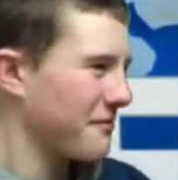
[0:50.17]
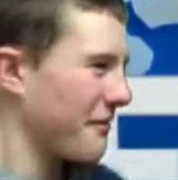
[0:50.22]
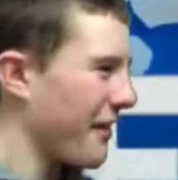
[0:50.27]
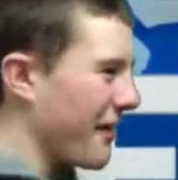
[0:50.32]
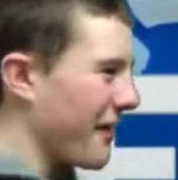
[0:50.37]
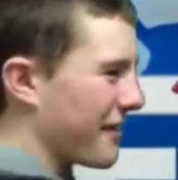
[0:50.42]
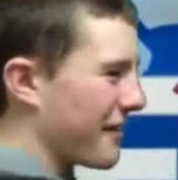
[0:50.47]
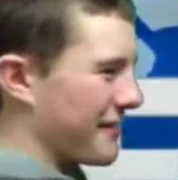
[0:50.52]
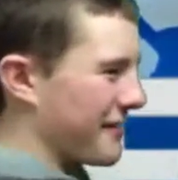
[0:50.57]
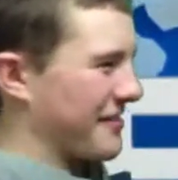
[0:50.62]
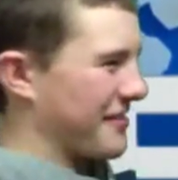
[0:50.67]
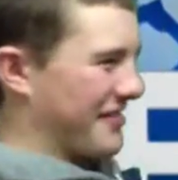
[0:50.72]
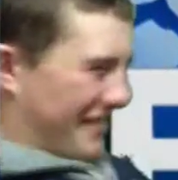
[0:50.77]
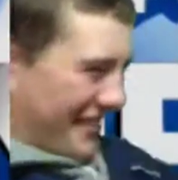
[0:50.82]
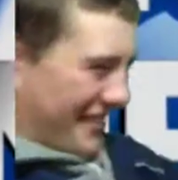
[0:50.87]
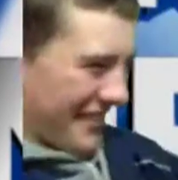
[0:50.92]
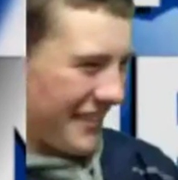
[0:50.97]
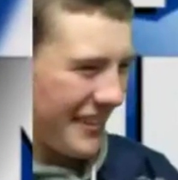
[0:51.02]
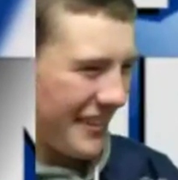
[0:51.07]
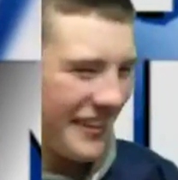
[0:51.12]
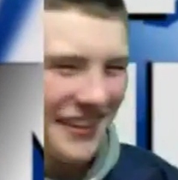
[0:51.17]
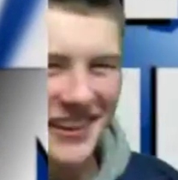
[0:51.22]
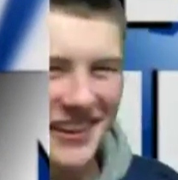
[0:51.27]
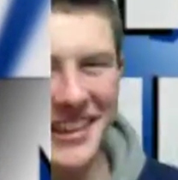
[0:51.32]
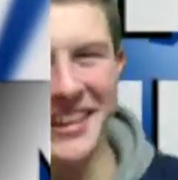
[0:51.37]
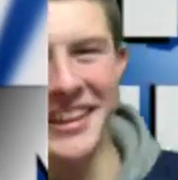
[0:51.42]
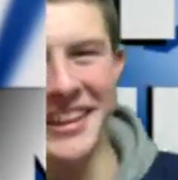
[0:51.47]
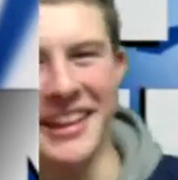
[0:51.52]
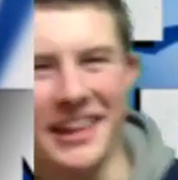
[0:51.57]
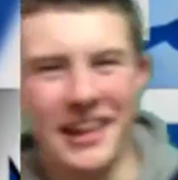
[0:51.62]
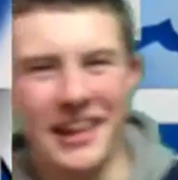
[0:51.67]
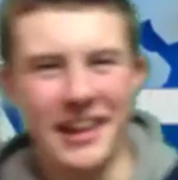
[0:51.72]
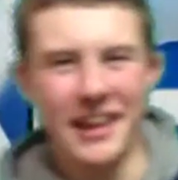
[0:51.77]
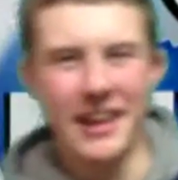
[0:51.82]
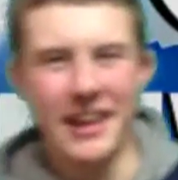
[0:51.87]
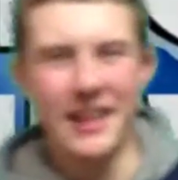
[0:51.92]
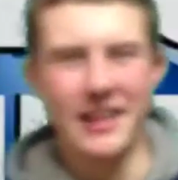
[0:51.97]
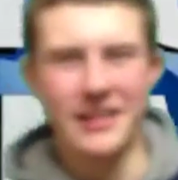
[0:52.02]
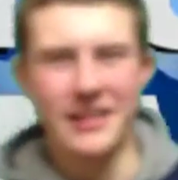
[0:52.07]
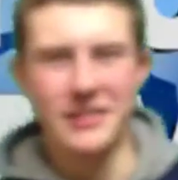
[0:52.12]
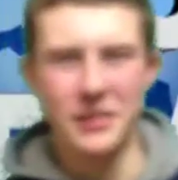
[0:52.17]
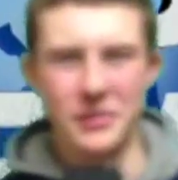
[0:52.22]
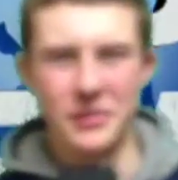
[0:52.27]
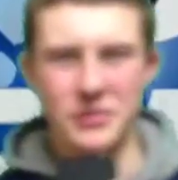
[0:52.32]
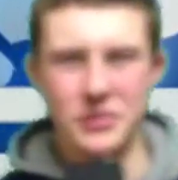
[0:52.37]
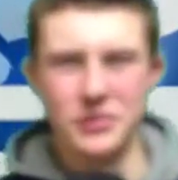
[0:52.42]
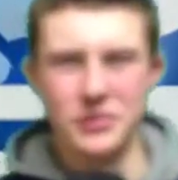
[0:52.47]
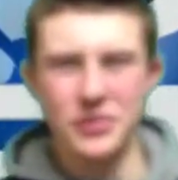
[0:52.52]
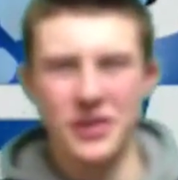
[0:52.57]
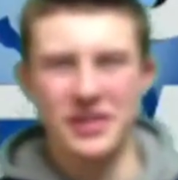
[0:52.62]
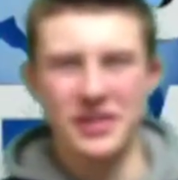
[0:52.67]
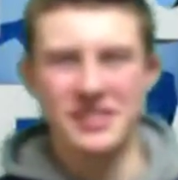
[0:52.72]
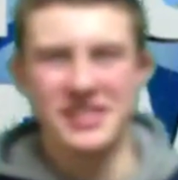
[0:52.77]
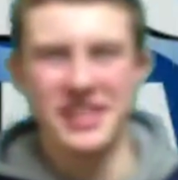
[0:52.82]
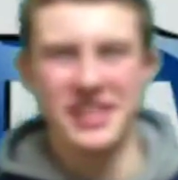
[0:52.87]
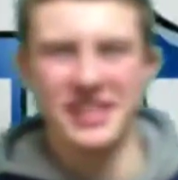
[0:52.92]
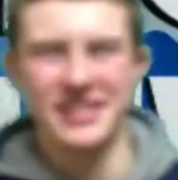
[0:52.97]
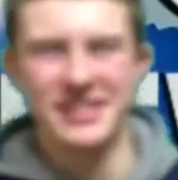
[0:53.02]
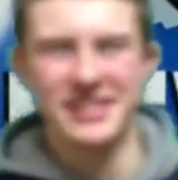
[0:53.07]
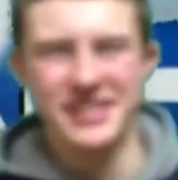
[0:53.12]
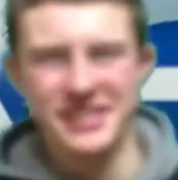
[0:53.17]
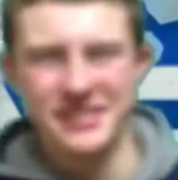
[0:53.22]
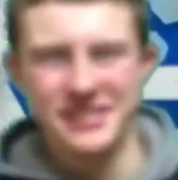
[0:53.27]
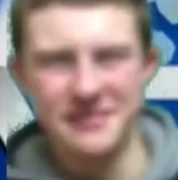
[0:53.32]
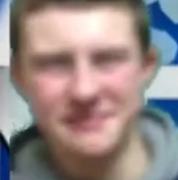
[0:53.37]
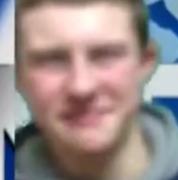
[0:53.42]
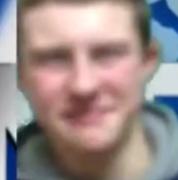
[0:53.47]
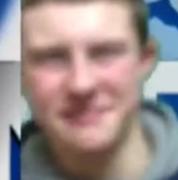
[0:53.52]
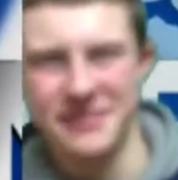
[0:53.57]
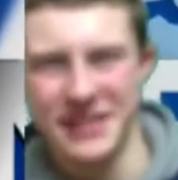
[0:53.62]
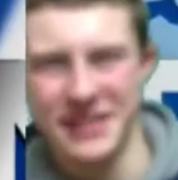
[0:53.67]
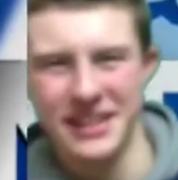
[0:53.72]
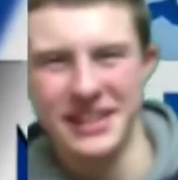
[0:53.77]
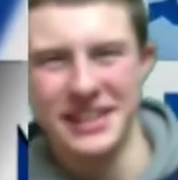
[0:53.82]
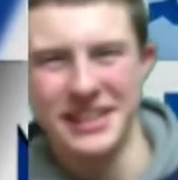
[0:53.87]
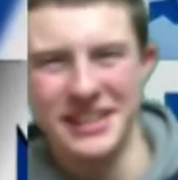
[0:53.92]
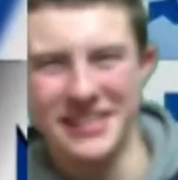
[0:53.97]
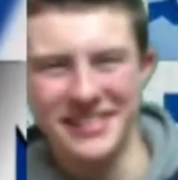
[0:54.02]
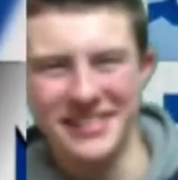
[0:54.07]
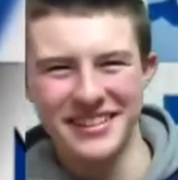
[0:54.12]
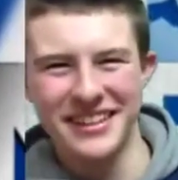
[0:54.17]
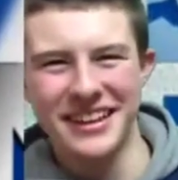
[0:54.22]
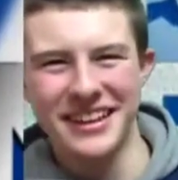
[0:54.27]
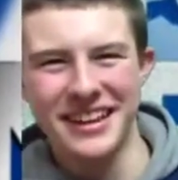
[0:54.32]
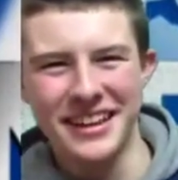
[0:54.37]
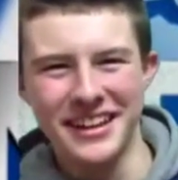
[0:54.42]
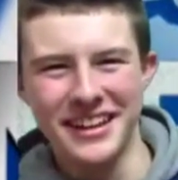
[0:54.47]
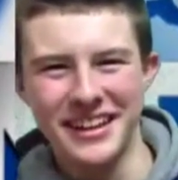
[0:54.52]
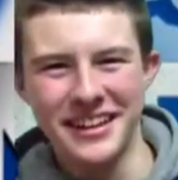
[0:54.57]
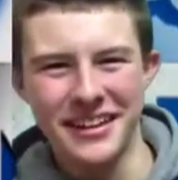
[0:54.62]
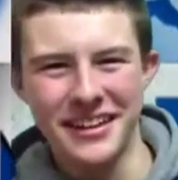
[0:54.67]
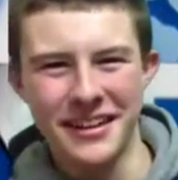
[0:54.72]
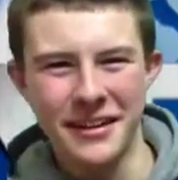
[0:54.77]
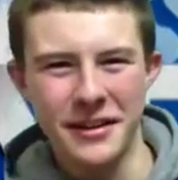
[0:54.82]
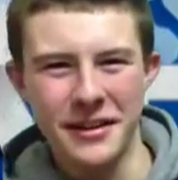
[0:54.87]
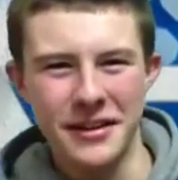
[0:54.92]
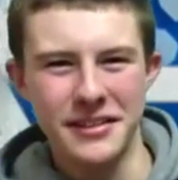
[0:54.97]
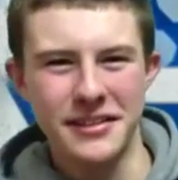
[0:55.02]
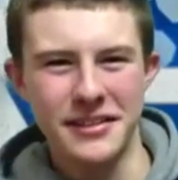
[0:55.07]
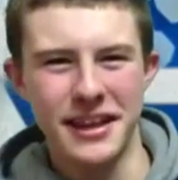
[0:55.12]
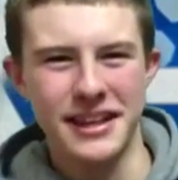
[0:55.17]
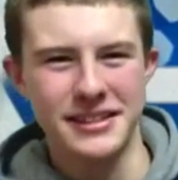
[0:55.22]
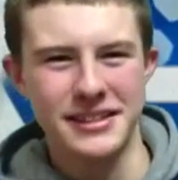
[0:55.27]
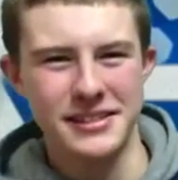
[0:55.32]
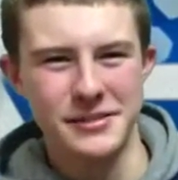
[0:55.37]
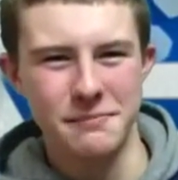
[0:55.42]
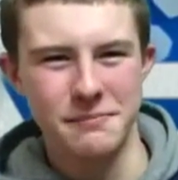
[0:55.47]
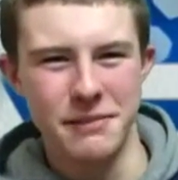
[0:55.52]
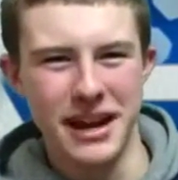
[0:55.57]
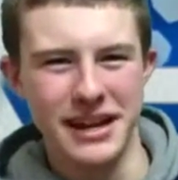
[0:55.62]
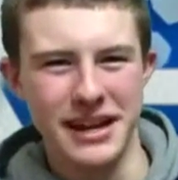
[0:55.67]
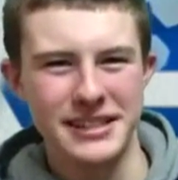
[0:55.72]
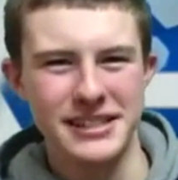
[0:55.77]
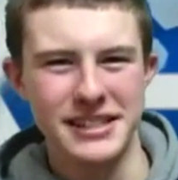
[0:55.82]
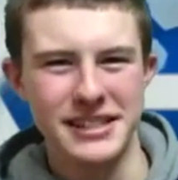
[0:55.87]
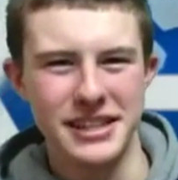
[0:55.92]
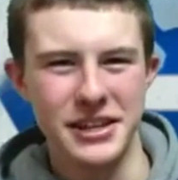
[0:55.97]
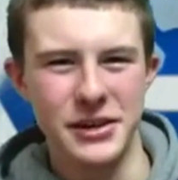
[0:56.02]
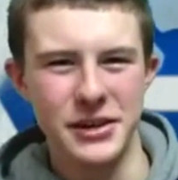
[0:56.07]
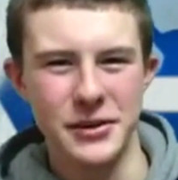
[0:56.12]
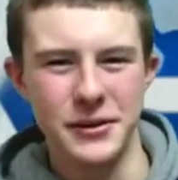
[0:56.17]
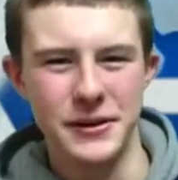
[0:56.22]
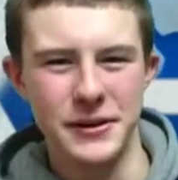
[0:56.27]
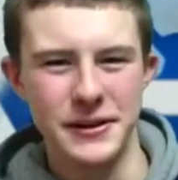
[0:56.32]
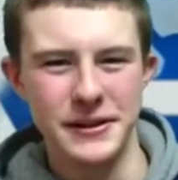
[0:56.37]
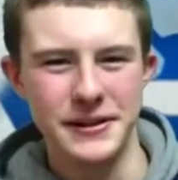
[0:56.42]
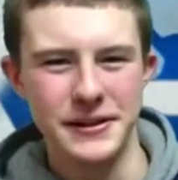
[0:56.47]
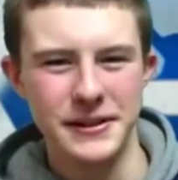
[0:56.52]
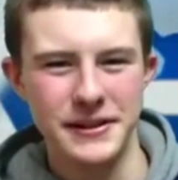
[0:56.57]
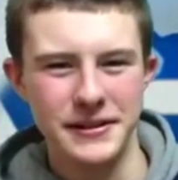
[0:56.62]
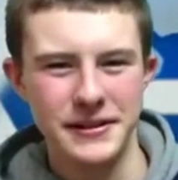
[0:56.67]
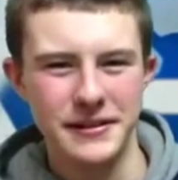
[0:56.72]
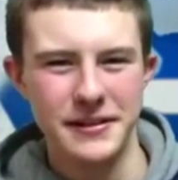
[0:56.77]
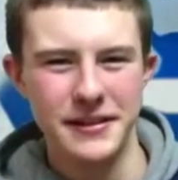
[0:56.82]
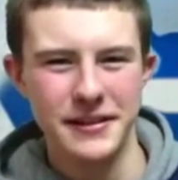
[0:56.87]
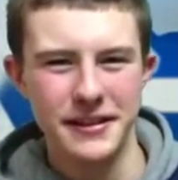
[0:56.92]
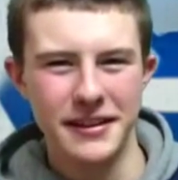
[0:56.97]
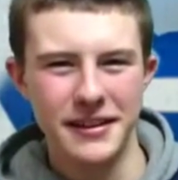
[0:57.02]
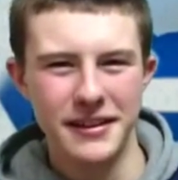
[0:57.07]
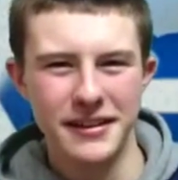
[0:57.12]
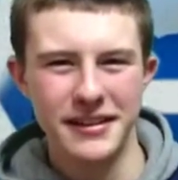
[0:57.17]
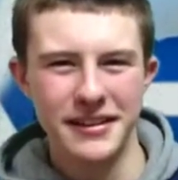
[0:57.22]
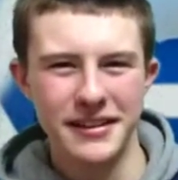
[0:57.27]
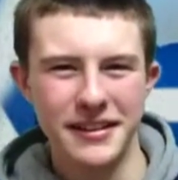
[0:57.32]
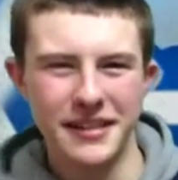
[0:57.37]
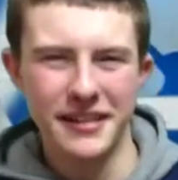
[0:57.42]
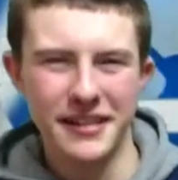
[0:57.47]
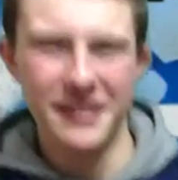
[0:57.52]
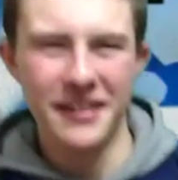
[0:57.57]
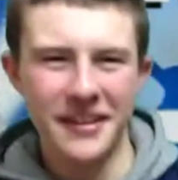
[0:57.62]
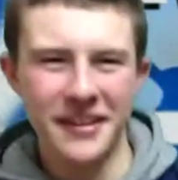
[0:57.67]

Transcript: Kill him. Oh. Yeah, Don't boy. do drugs, kids. Yeah, boy. That's back to you. Still here, brah. I'm still here,